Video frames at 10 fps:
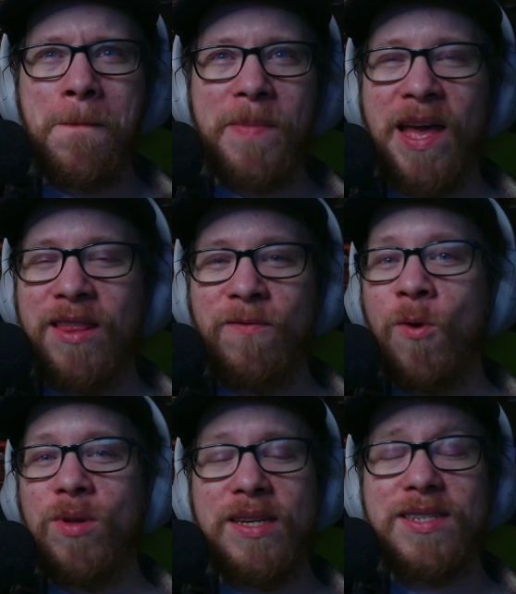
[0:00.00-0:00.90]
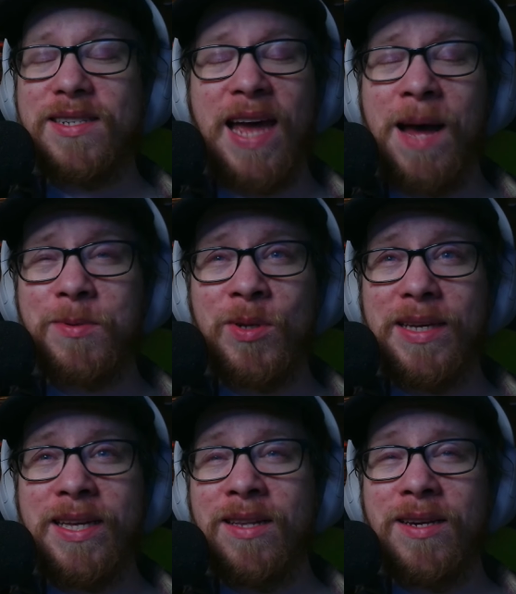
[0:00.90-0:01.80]
And the vocalist just absolutely
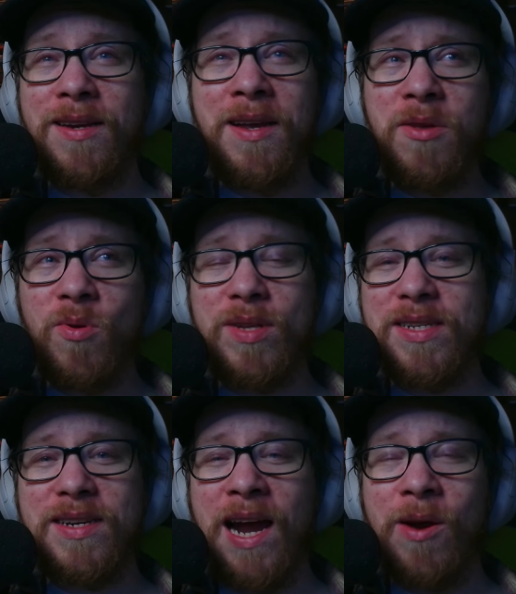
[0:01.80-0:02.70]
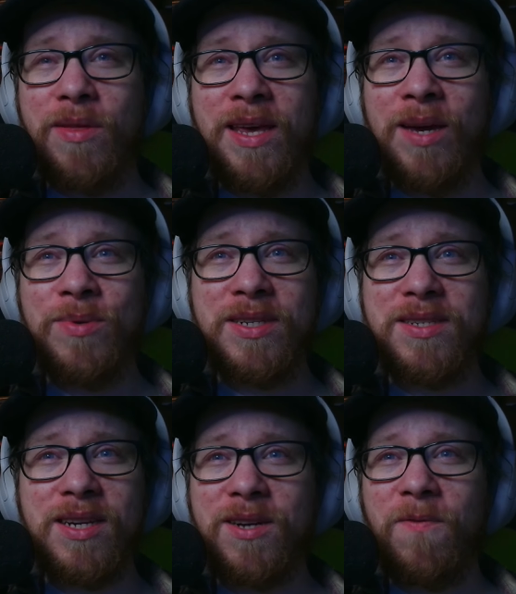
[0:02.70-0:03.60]
killed it through this entire thing. It was just
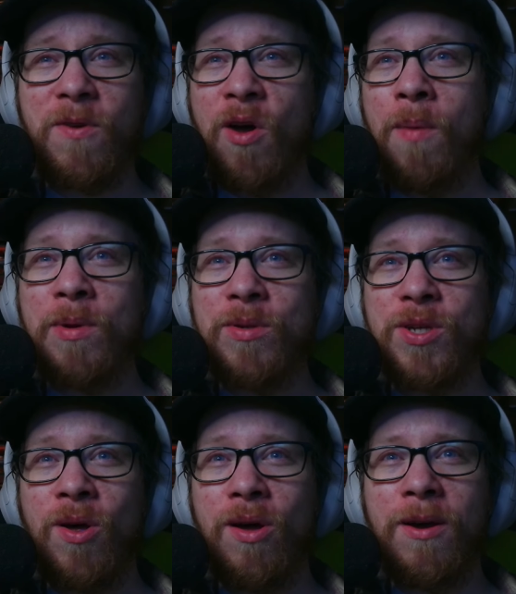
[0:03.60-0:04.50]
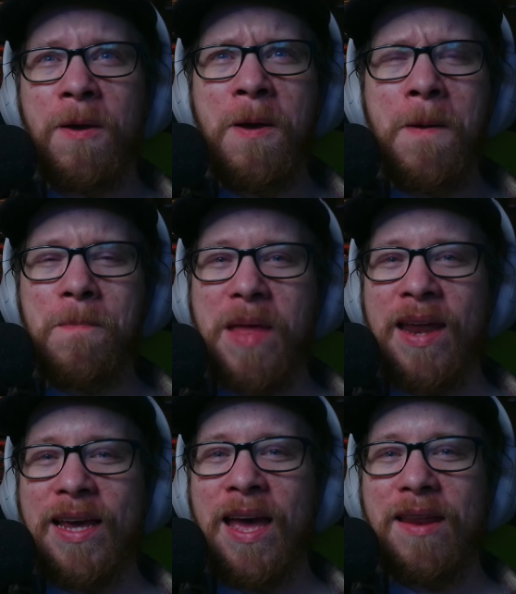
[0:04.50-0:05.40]
such a phenomenal song. And
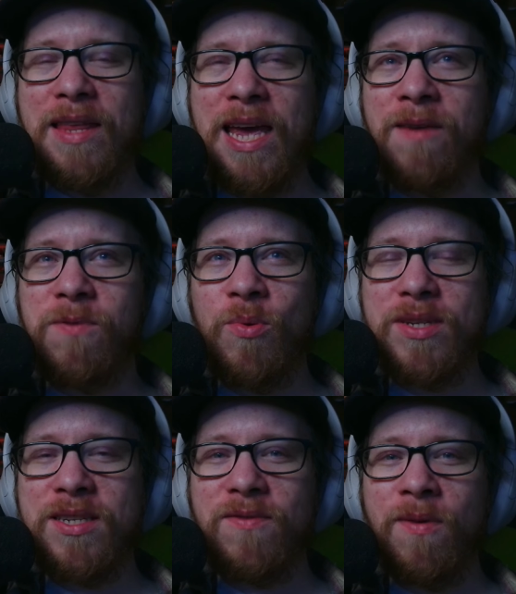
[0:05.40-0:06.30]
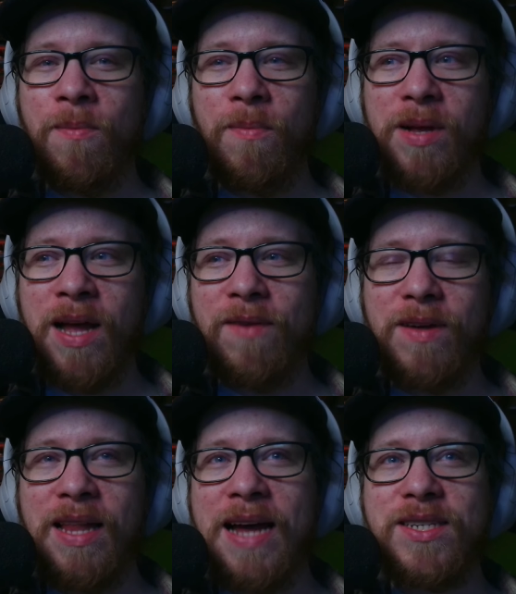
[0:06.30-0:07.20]
again, the influences from kind of
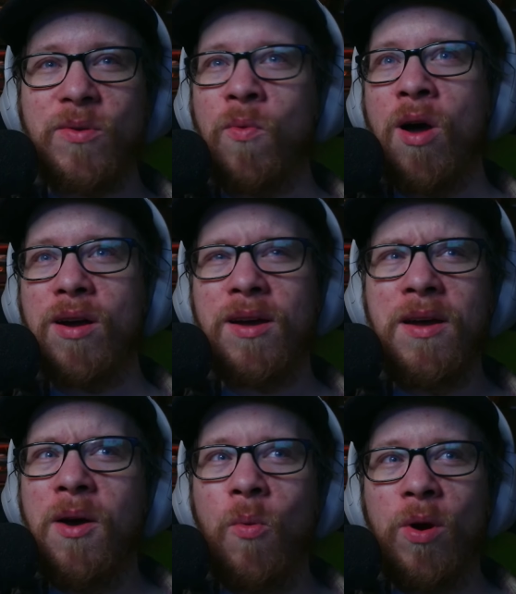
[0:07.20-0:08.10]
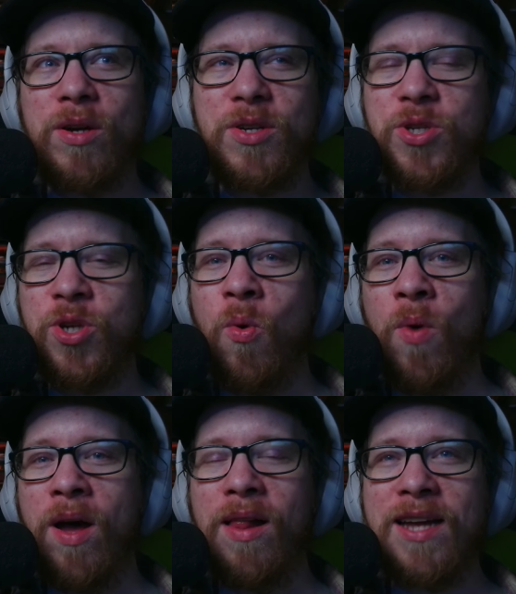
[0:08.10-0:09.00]
classic rock worked so
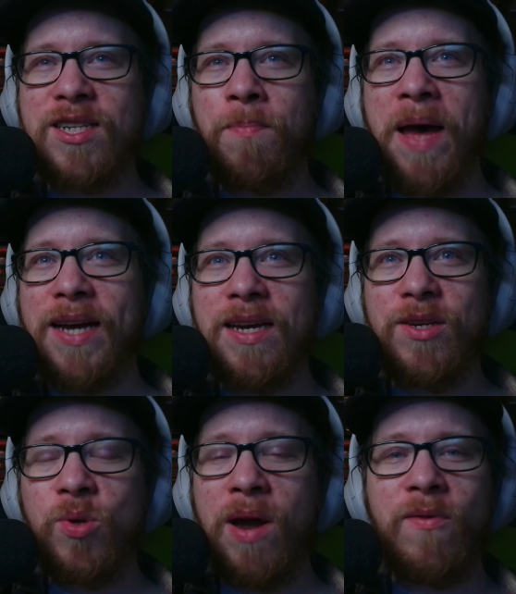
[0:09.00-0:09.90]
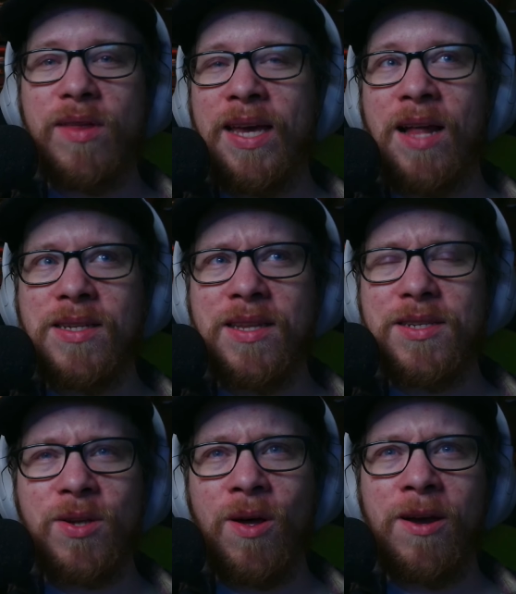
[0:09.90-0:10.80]
well as a backing to everything else in the
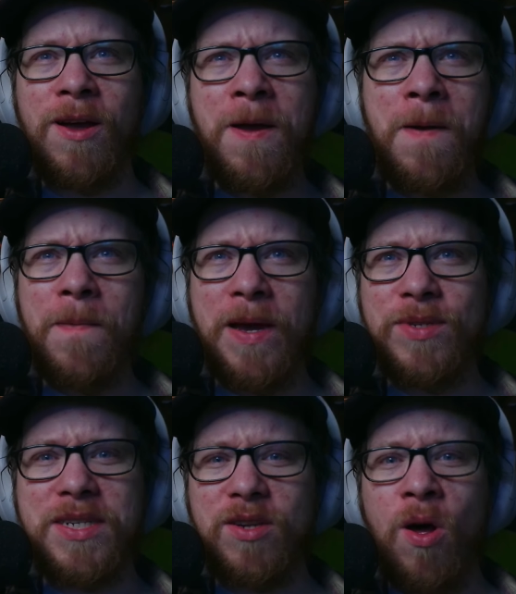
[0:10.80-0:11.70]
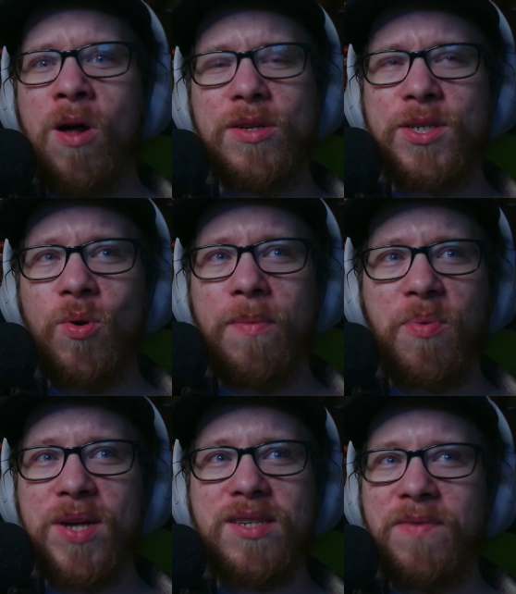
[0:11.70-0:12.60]
song. It was just all so
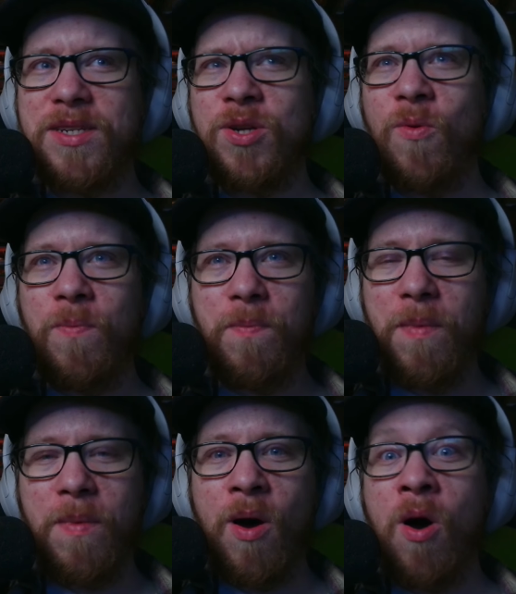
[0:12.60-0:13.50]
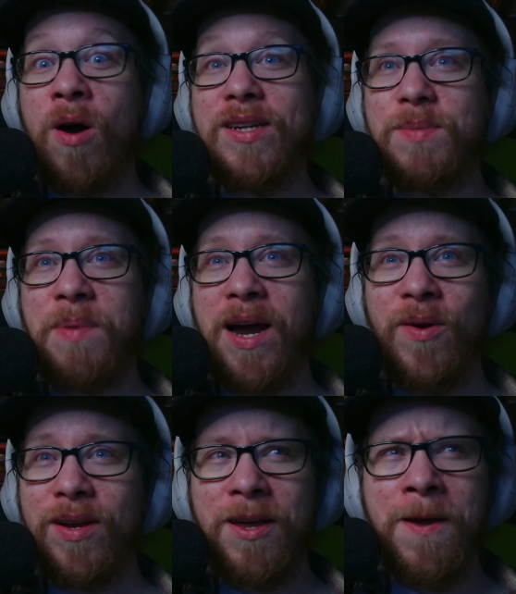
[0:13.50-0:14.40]
impressive and so
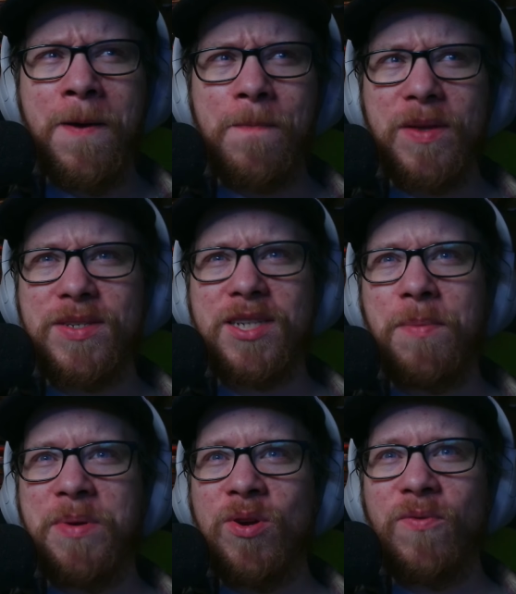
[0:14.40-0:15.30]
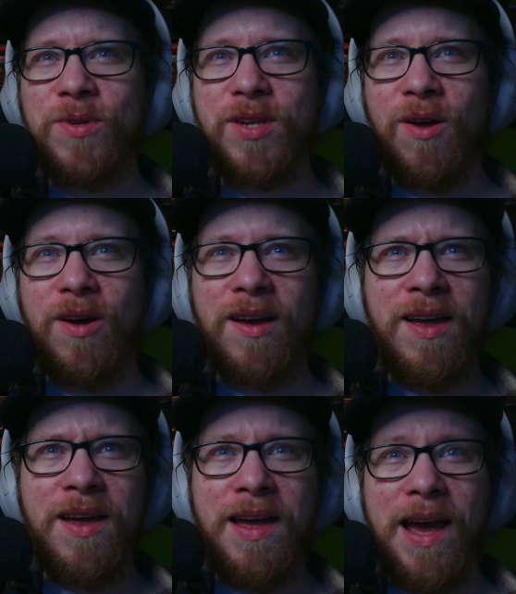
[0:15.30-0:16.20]
awe-inspiring. It's such a beautiful song,
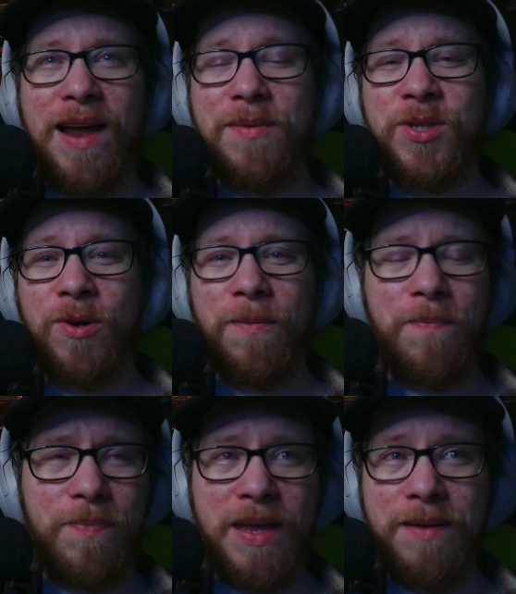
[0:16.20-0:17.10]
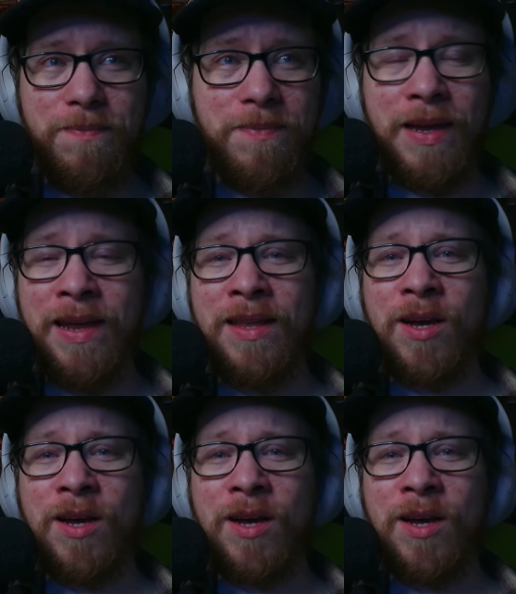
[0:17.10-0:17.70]
and I'm sure in the